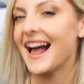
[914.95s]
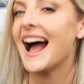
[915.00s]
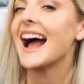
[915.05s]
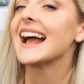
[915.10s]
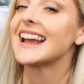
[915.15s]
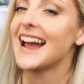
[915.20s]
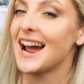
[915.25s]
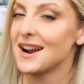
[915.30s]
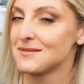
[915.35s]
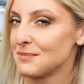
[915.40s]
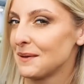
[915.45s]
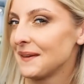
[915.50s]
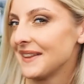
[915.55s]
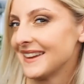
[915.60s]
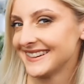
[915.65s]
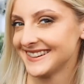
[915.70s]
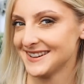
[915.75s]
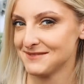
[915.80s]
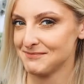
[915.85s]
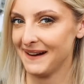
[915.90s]
I can put
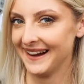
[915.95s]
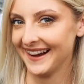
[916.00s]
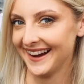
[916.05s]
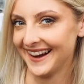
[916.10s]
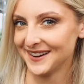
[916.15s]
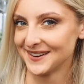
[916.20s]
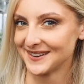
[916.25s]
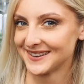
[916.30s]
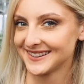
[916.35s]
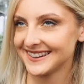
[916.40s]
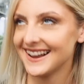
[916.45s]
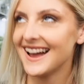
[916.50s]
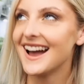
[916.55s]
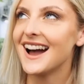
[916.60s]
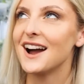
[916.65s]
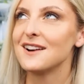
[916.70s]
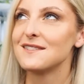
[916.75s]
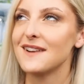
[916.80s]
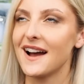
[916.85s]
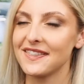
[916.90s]
this in my house.
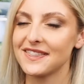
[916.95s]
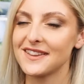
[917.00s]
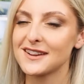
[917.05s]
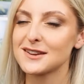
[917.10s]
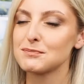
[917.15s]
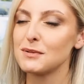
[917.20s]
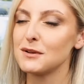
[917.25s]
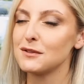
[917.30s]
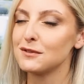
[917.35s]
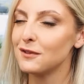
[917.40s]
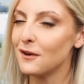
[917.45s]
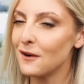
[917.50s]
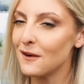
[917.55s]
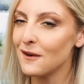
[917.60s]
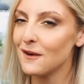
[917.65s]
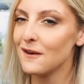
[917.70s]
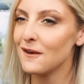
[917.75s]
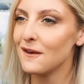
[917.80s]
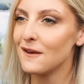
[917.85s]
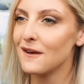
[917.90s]
I've had this
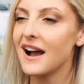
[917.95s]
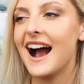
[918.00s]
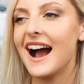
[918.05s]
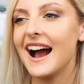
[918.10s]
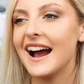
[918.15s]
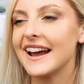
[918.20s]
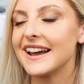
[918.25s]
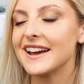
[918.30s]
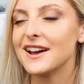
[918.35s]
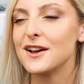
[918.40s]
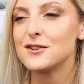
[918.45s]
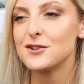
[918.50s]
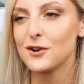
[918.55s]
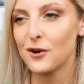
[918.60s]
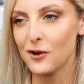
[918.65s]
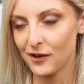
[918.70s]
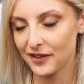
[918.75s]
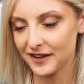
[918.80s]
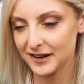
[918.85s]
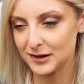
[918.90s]
before. I
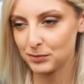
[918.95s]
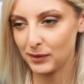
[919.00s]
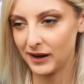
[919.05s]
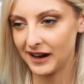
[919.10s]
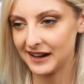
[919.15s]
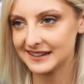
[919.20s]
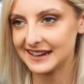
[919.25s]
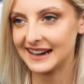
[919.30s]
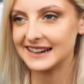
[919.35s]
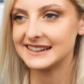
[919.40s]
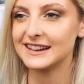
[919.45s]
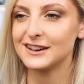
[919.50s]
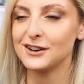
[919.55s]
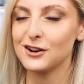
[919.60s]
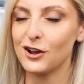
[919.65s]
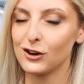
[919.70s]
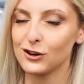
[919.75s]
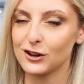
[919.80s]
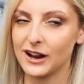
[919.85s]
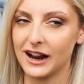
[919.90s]
adore this plant. I did
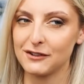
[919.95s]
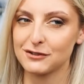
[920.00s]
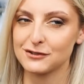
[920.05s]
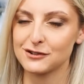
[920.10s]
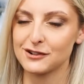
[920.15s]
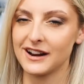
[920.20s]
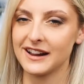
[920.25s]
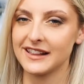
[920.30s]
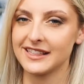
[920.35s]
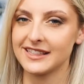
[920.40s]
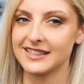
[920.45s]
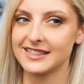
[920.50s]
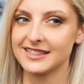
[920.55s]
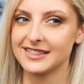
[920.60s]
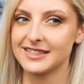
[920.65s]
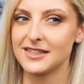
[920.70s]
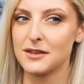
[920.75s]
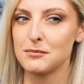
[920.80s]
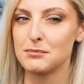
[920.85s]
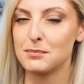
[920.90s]
not look after it
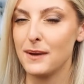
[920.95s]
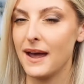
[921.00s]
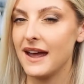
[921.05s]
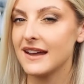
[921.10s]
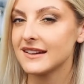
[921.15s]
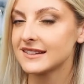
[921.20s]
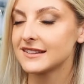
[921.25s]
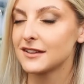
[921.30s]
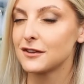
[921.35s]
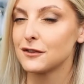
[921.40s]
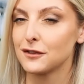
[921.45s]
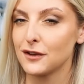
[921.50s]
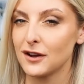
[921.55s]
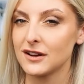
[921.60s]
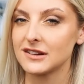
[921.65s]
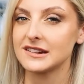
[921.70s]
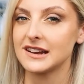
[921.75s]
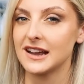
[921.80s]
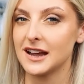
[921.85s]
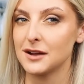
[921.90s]
the best
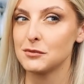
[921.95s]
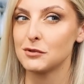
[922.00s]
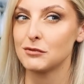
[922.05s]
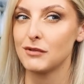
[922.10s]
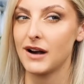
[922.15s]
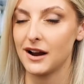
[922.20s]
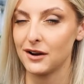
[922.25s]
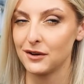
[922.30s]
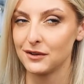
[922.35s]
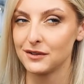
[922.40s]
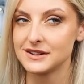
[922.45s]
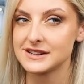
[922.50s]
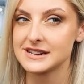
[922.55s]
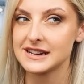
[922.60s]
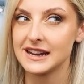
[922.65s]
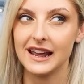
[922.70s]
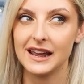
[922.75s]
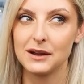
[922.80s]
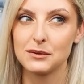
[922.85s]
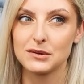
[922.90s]
first time
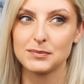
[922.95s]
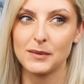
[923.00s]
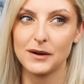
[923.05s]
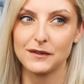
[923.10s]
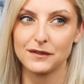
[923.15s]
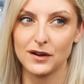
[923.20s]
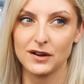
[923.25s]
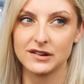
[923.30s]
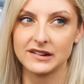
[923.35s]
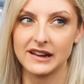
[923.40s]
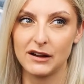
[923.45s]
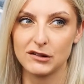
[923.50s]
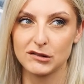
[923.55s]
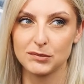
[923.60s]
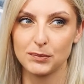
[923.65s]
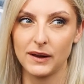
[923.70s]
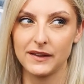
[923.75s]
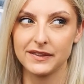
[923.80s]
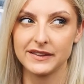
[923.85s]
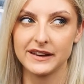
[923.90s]
around. It was my first house
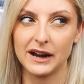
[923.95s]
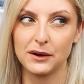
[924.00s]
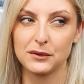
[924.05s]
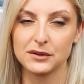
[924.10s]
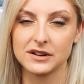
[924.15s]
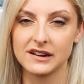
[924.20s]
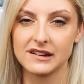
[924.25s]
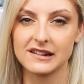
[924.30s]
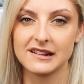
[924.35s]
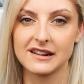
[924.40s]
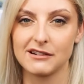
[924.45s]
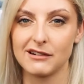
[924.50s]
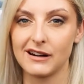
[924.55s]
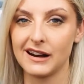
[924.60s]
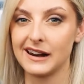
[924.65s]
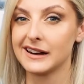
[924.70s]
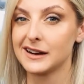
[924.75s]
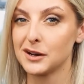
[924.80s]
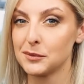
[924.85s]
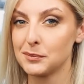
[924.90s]
plant that I would consider
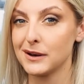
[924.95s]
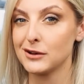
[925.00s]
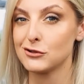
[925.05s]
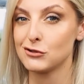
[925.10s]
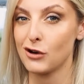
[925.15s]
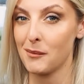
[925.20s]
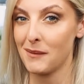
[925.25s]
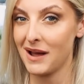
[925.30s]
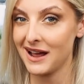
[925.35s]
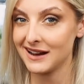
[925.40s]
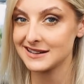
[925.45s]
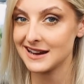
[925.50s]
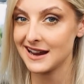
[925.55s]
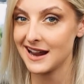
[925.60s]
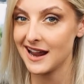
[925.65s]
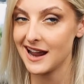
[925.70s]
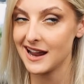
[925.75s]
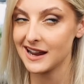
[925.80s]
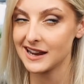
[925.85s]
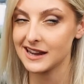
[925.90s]
a little bit
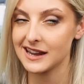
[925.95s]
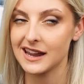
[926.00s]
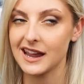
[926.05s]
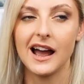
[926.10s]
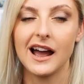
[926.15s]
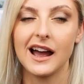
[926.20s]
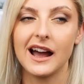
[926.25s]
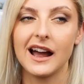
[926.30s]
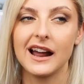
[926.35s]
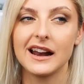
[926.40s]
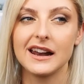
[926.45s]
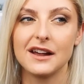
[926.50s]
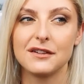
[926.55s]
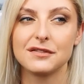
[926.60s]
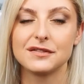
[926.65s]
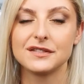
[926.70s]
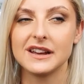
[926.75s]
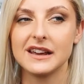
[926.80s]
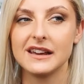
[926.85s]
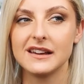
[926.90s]
dramatic. I
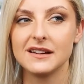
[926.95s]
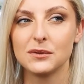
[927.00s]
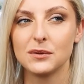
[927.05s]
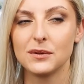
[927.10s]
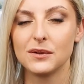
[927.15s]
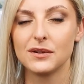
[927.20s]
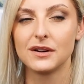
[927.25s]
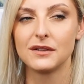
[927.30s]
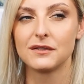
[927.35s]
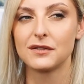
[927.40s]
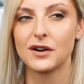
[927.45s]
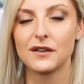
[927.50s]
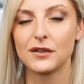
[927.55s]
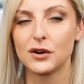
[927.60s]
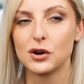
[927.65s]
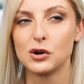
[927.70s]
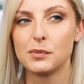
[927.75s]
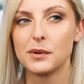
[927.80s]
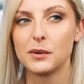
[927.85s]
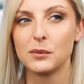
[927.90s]
left it in front of
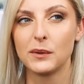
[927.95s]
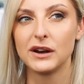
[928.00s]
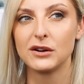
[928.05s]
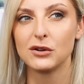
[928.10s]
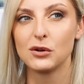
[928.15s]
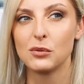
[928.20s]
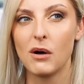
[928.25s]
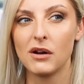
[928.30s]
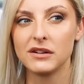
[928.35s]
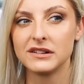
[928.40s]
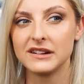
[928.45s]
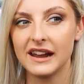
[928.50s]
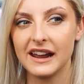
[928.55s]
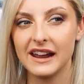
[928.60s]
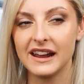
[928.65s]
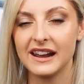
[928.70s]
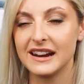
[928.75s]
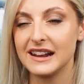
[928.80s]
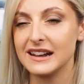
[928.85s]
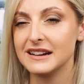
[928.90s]
an open window one
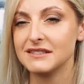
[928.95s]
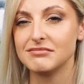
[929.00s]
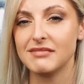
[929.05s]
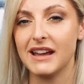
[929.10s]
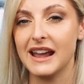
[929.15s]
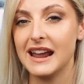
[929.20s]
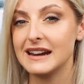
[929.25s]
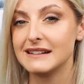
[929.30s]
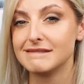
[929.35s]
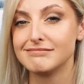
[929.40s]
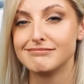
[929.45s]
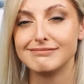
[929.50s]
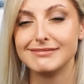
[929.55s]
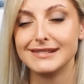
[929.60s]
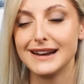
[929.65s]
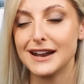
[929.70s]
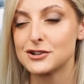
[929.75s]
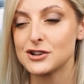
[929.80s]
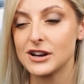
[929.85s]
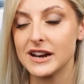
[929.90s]
day and it
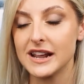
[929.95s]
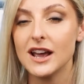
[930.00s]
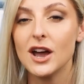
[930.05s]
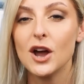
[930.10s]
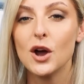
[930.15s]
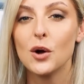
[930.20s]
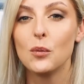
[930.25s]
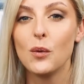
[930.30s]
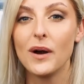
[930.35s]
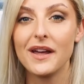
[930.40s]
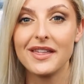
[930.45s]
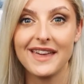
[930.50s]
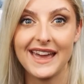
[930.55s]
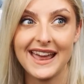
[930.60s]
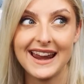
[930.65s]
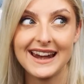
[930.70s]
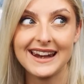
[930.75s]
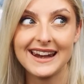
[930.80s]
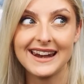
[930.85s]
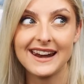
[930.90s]
literally
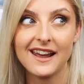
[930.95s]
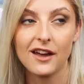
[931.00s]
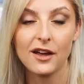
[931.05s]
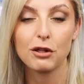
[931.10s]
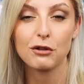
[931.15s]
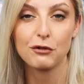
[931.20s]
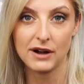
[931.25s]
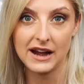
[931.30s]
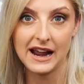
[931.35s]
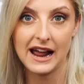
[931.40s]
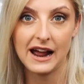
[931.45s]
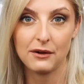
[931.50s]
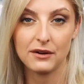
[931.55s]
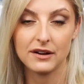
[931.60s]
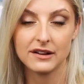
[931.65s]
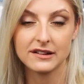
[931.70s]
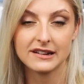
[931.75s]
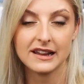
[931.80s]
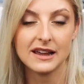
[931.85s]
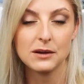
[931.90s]
within 3
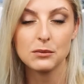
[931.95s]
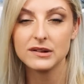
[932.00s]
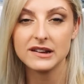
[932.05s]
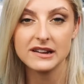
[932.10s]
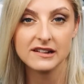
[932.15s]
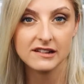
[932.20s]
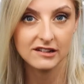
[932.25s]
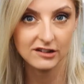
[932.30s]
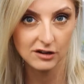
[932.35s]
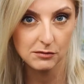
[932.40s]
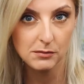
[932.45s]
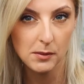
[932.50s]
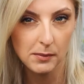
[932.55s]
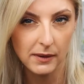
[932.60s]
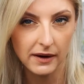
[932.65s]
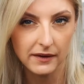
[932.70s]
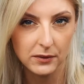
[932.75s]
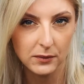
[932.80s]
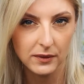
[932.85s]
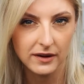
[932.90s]
hours, it was in summer
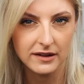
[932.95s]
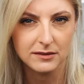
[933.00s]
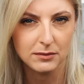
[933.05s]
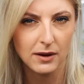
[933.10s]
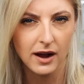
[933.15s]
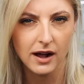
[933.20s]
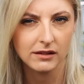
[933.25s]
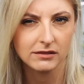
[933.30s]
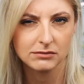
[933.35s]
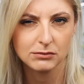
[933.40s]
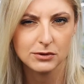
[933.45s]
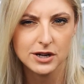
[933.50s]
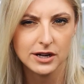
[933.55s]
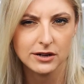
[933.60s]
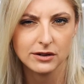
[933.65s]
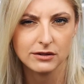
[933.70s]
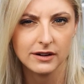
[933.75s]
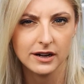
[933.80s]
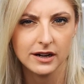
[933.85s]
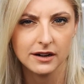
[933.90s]
by the way as well, which I
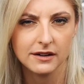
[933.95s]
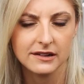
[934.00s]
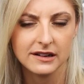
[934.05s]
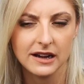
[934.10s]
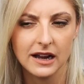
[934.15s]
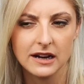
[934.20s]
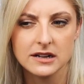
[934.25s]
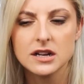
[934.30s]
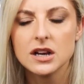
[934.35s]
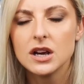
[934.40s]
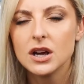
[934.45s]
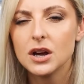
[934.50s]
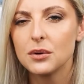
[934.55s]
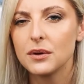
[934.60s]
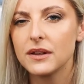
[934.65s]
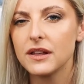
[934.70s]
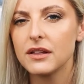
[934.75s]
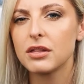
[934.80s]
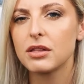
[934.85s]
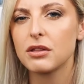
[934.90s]
don't really understand.
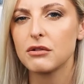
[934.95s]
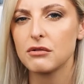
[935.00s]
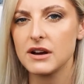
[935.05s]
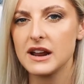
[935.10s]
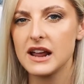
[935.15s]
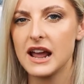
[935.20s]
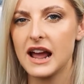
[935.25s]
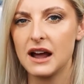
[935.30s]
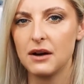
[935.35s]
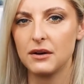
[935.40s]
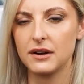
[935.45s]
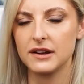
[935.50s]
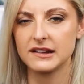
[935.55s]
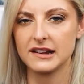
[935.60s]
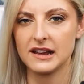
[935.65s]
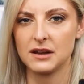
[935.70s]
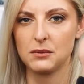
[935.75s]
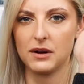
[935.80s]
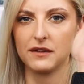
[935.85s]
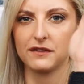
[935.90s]
Within 3 hours,
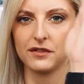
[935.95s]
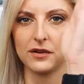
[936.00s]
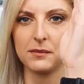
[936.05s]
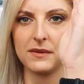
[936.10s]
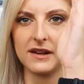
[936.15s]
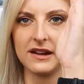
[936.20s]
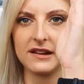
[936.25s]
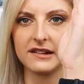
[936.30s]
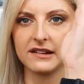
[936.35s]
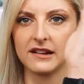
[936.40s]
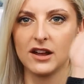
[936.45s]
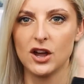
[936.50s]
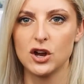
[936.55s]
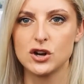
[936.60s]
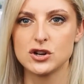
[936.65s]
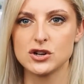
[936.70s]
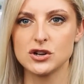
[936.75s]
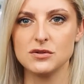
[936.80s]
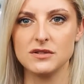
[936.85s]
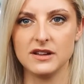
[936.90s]
it went from this
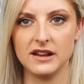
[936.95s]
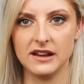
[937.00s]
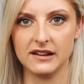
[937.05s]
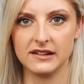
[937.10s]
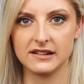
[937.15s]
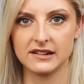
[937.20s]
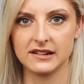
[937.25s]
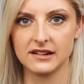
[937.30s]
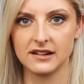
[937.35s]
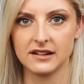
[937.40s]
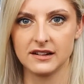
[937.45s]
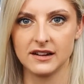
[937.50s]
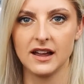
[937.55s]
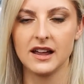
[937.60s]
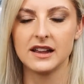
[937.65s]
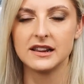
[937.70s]
to this.